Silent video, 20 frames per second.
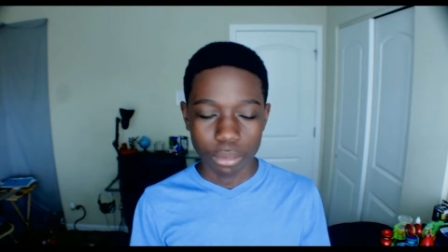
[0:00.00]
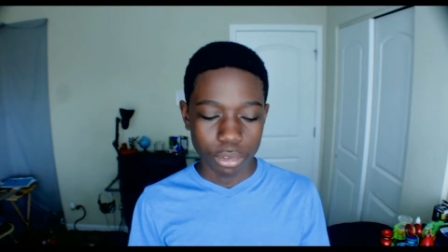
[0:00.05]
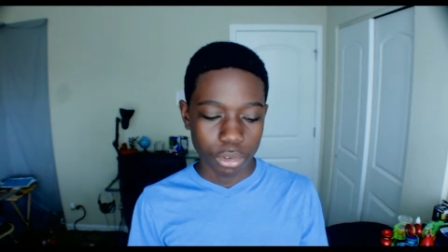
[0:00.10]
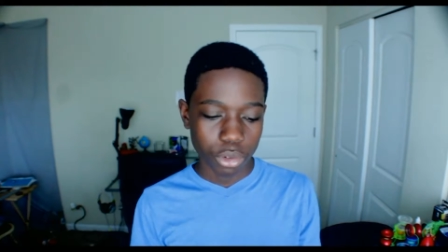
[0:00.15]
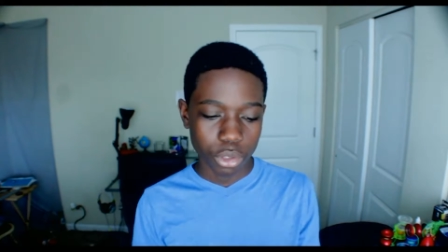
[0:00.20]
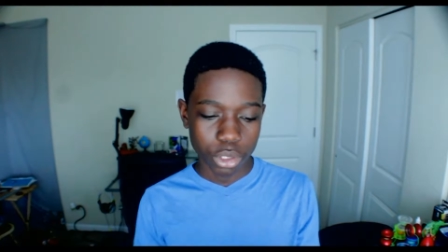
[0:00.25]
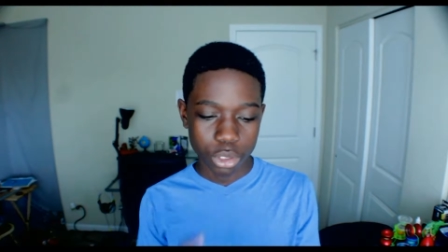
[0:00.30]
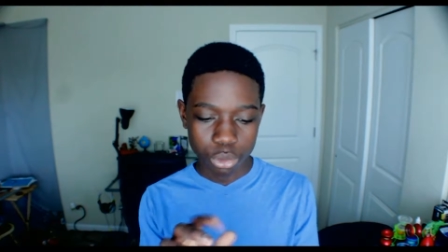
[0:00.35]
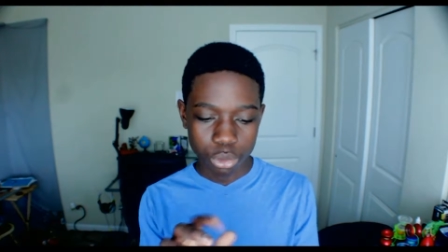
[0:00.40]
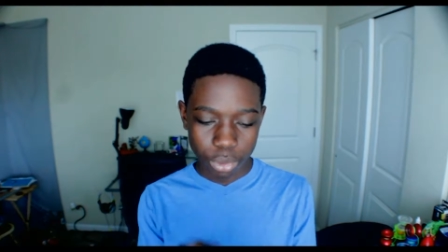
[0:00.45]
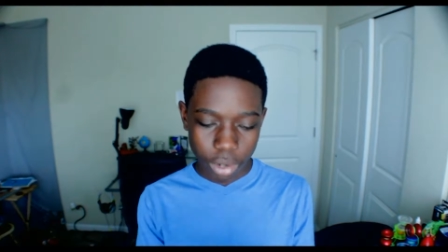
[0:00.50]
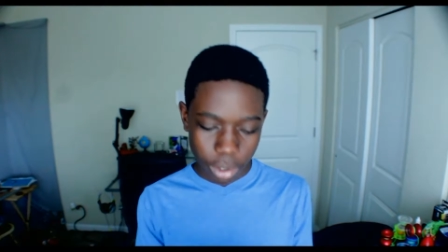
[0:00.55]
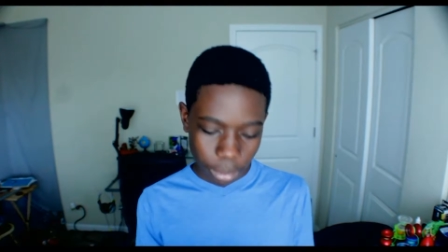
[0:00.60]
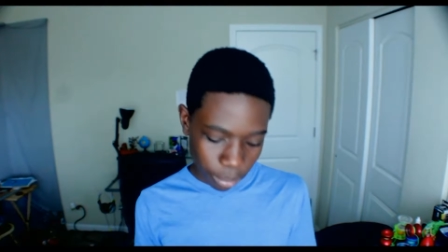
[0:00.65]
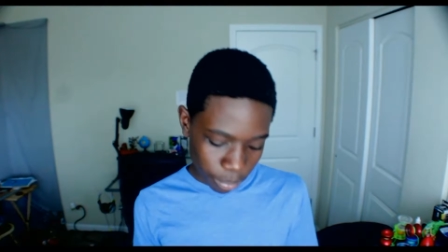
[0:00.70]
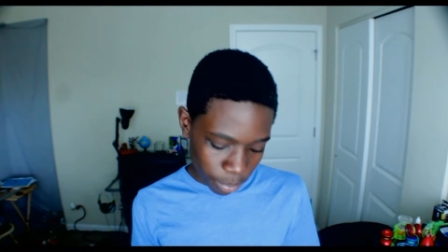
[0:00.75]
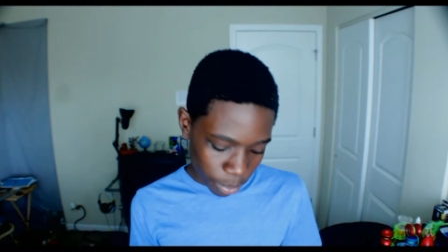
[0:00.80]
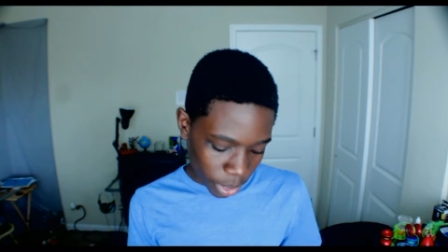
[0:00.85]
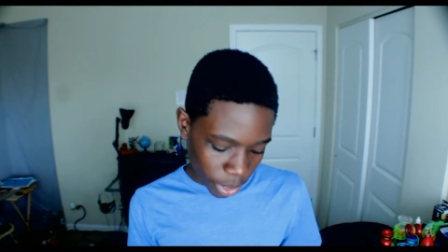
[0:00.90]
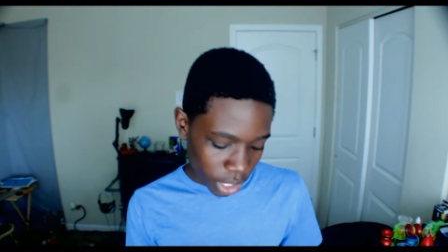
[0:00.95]
for this
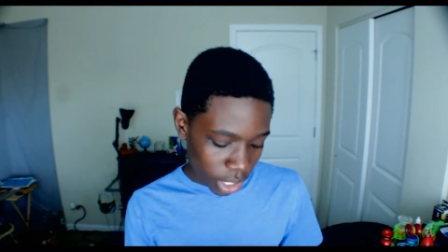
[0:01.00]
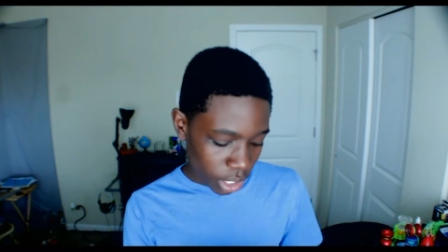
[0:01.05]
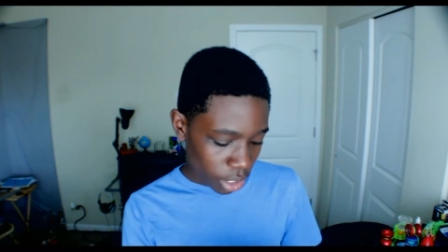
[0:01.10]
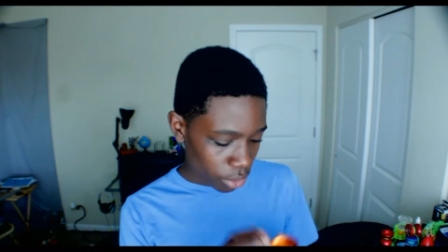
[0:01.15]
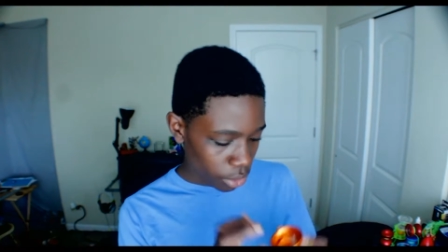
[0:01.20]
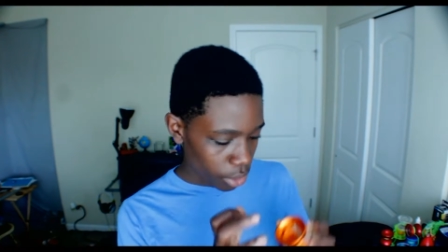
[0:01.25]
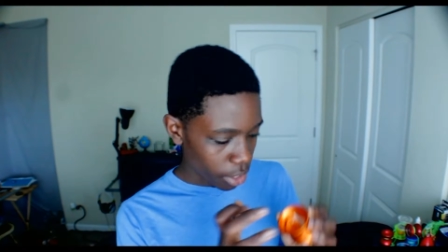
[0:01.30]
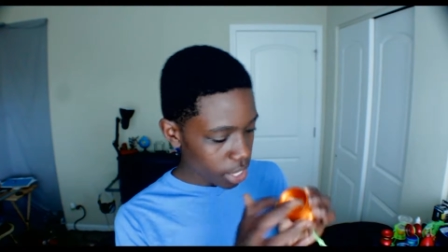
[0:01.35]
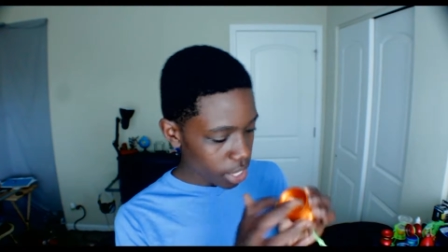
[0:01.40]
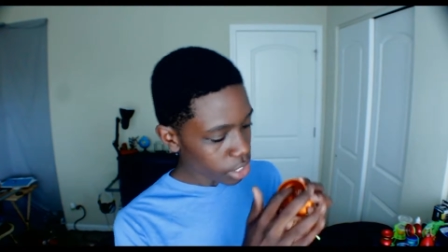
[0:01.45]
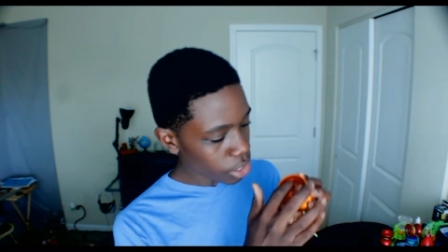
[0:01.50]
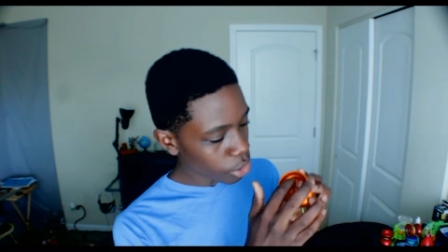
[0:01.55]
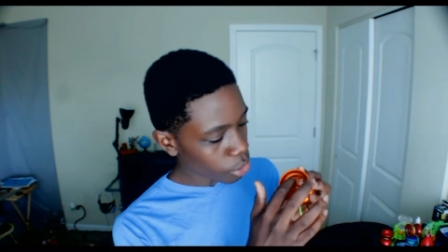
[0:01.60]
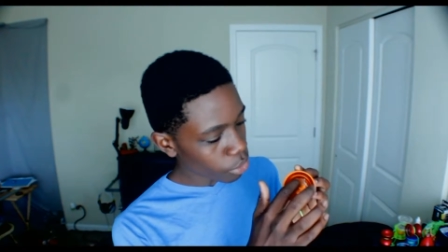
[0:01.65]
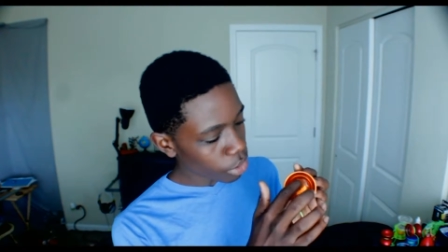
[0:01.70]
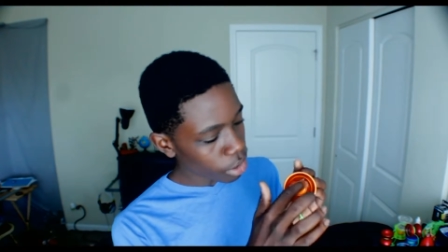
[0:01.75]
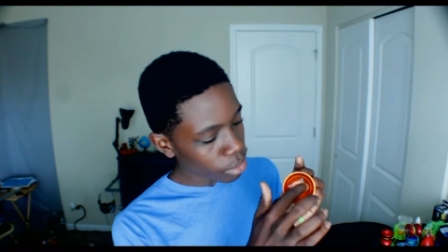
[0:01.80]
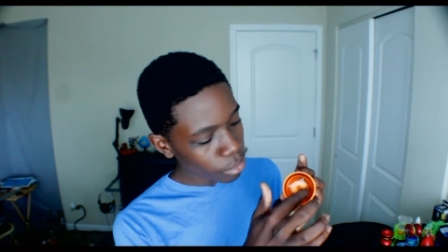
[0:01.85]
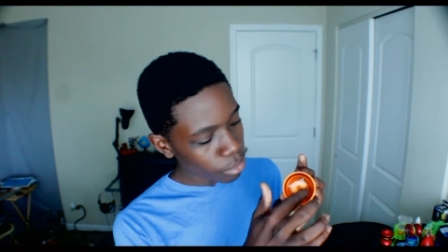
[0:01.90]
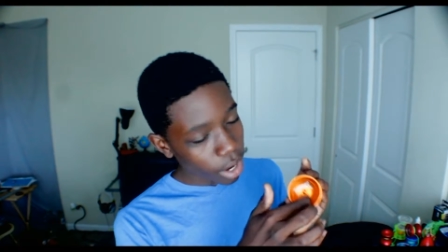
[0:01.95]
rim. The
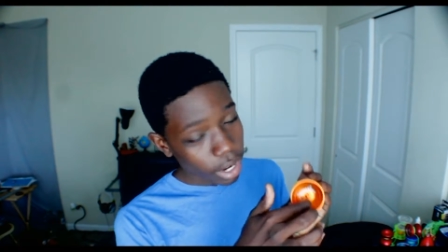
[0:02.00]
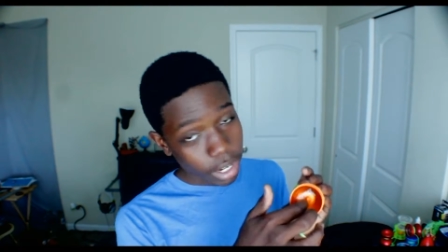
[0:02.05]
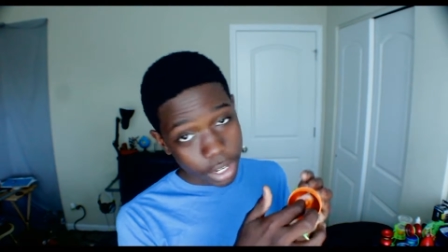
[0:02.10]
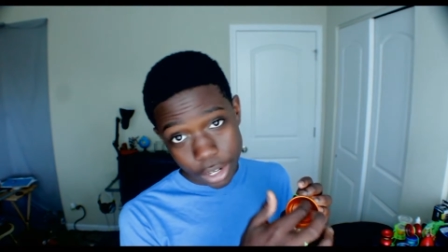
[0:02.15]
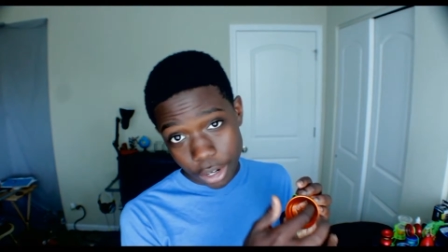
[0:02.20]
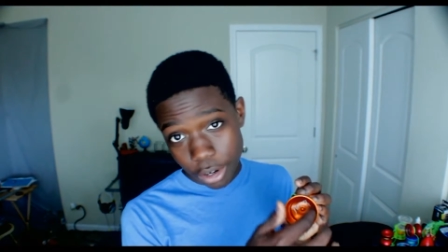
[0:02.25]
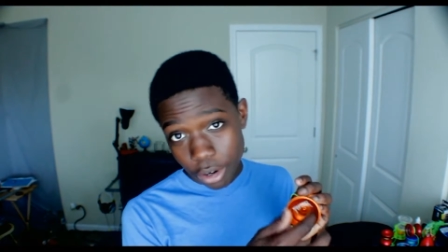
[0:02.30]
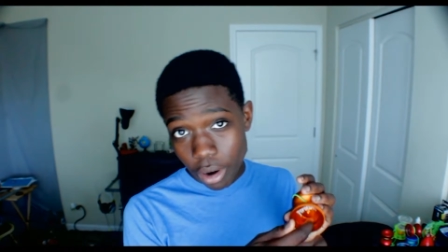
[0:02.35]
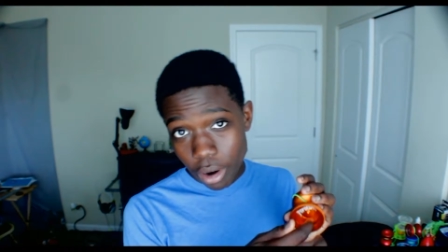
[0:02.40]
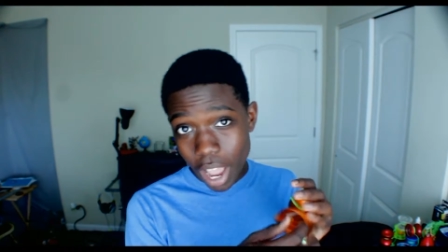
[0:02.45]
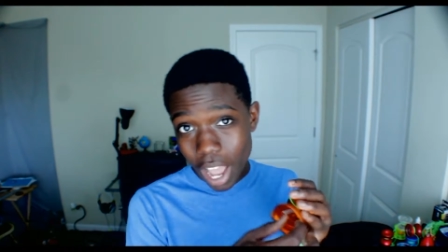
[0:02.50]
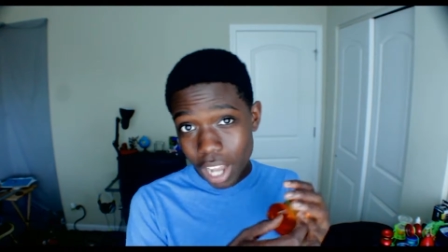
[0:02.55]
inner rim right here,